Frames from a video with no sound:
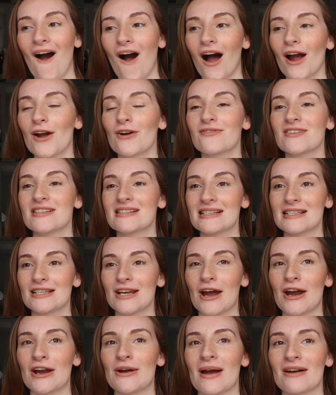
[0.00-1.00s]
I obviously
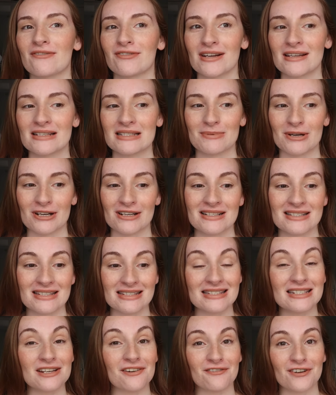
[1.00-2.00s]
know every experience
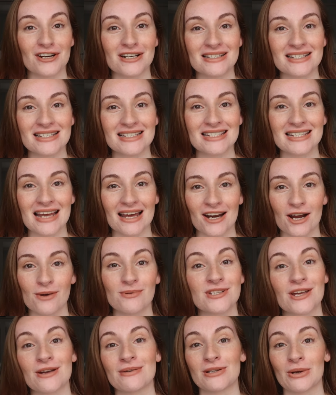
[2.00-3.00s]
is different and I
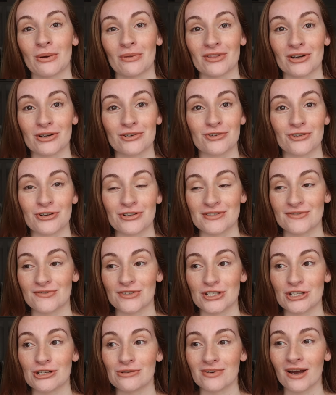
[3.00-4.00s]
was only on the cruise for
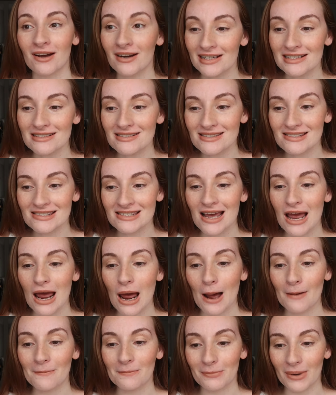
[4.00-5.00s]
2 nights,
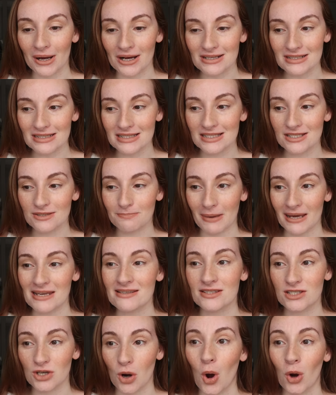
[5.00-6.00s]
but
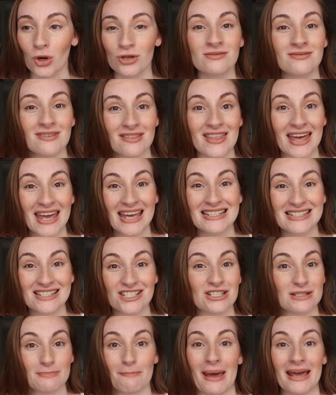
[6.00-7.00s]
based on this,
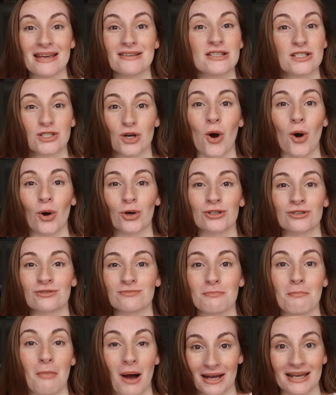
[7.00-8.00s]
just based
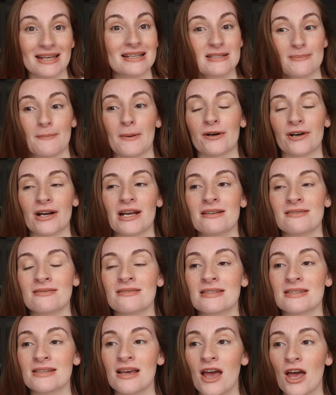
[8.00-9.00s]
on my
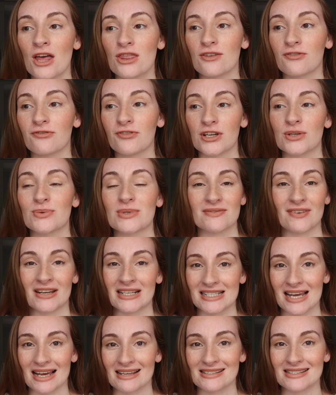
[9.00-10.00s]
experience, the food was
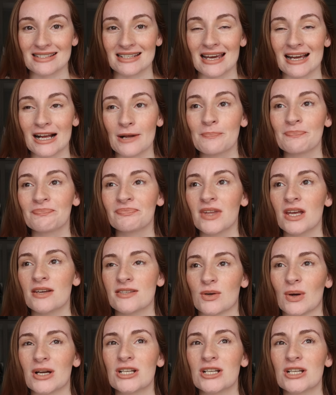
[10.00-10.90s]
fantastic. So